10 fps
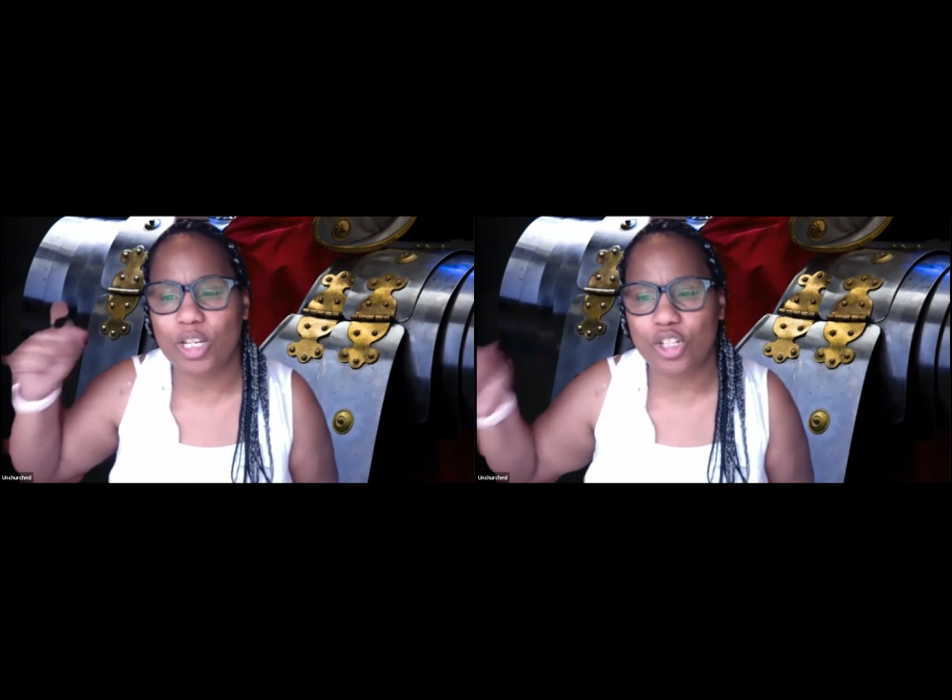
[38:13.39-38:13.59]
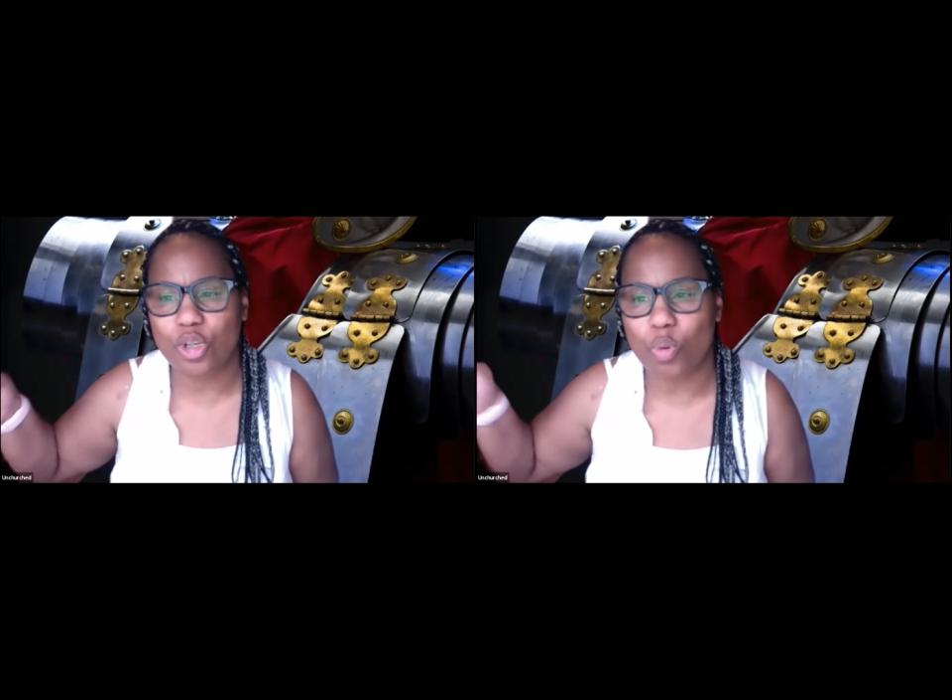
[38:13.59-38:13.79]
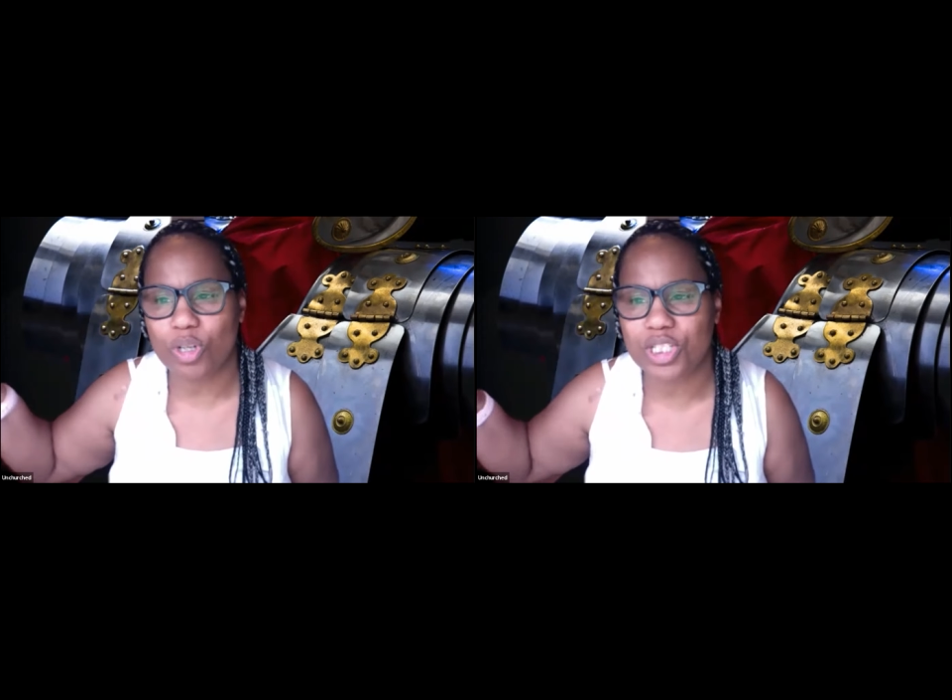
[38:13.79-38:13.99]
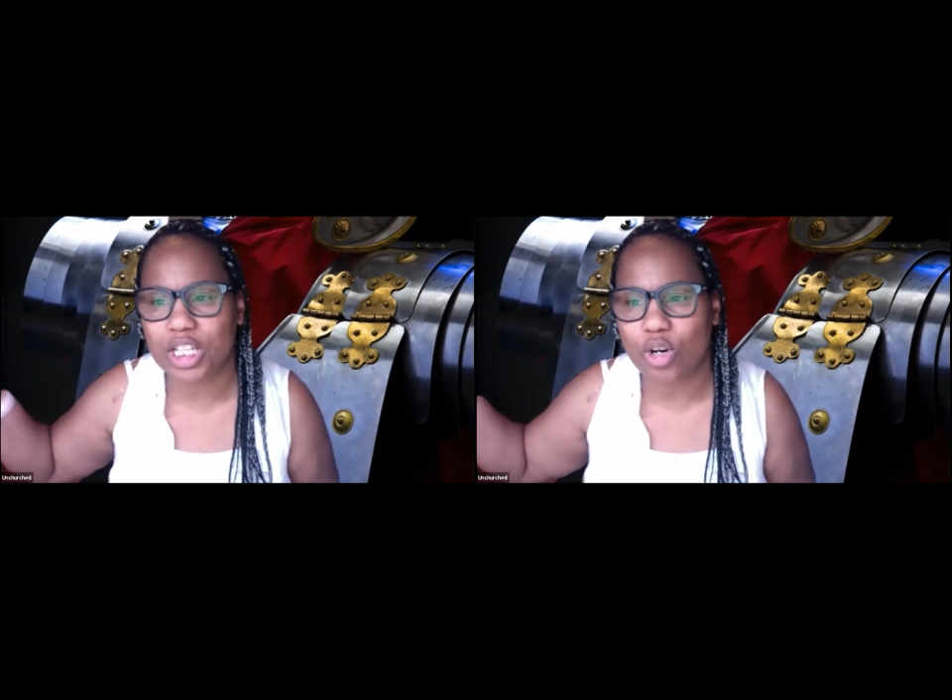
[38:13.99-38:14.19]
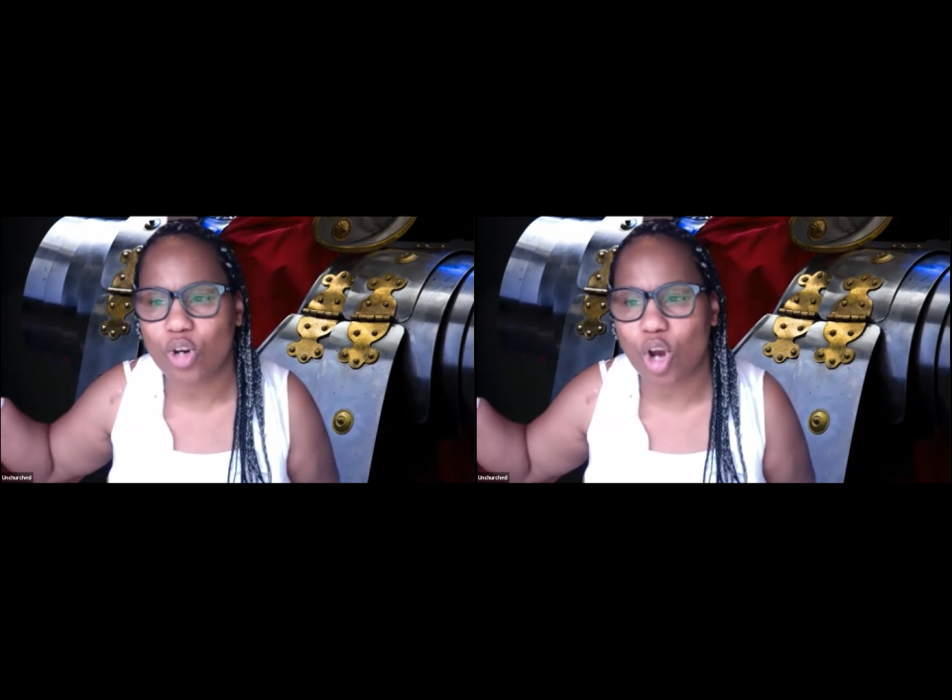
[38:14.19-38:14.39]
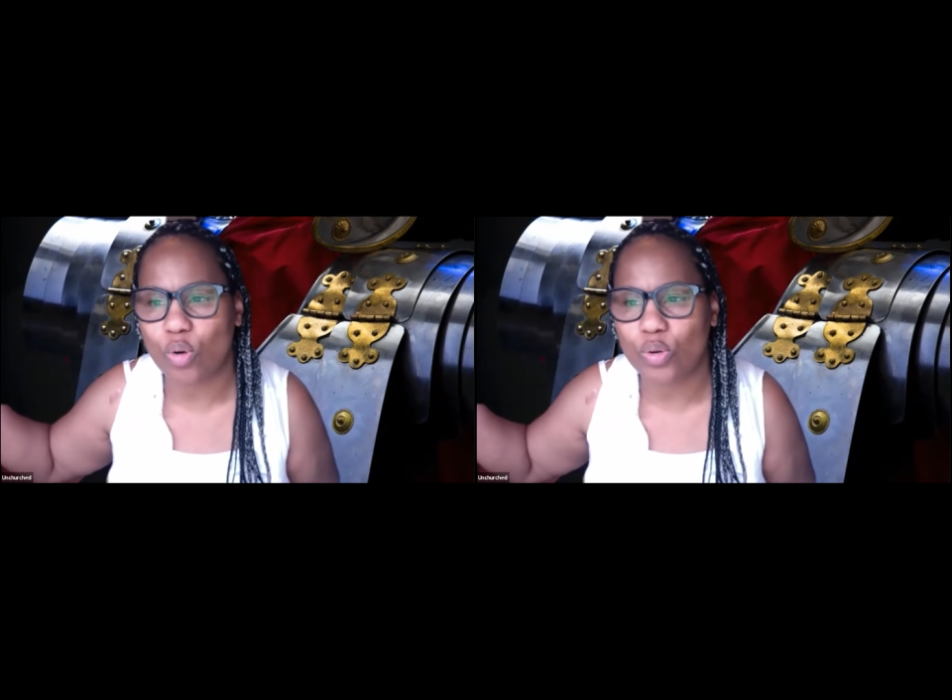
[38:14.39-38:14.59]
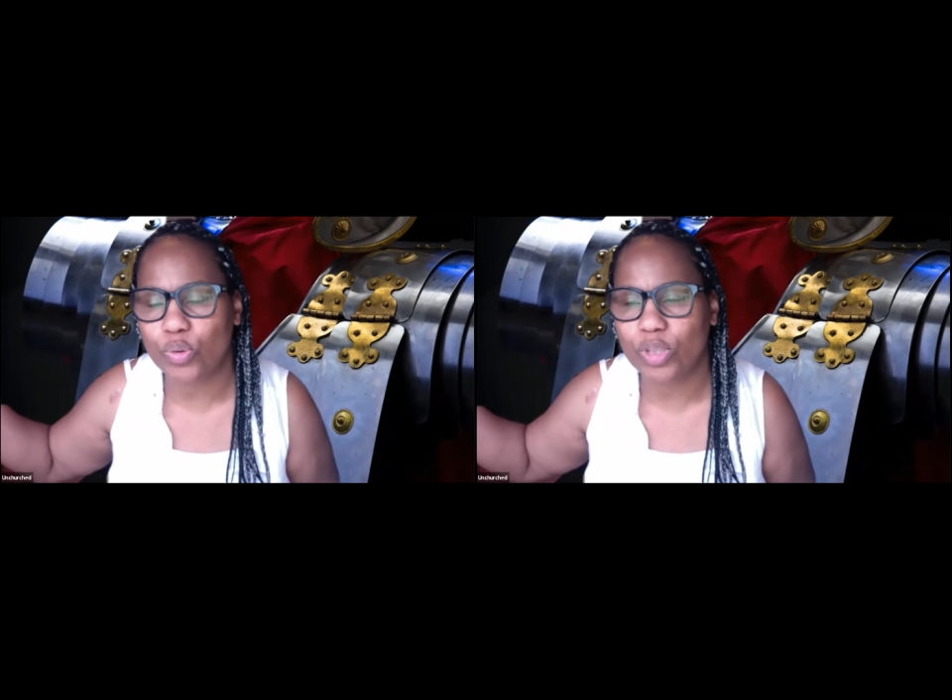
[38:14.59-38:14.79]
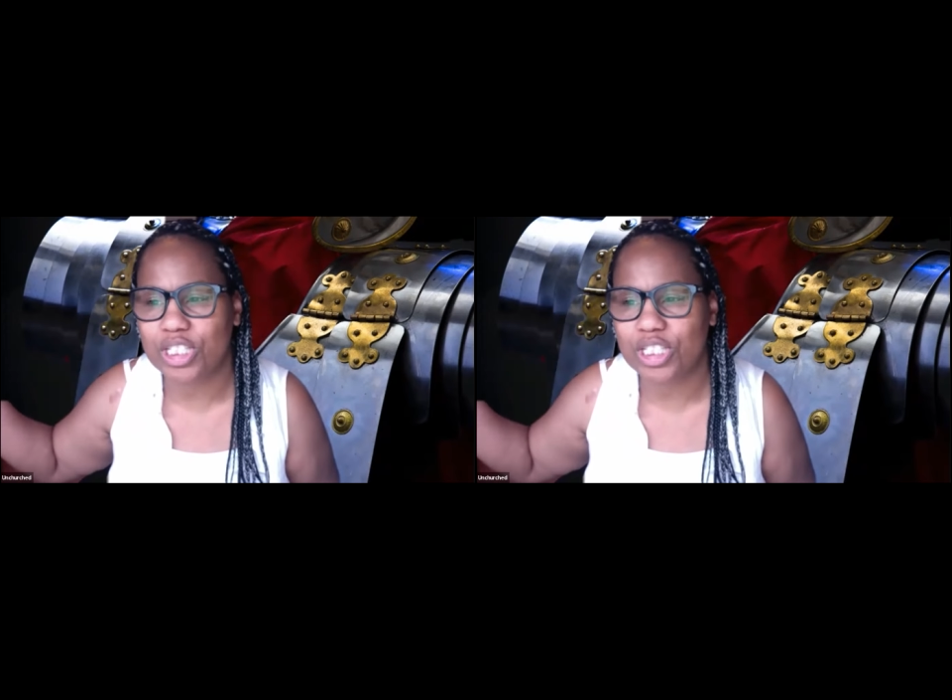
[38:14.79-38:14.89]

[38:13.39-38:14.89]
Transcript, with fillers: you will still go through the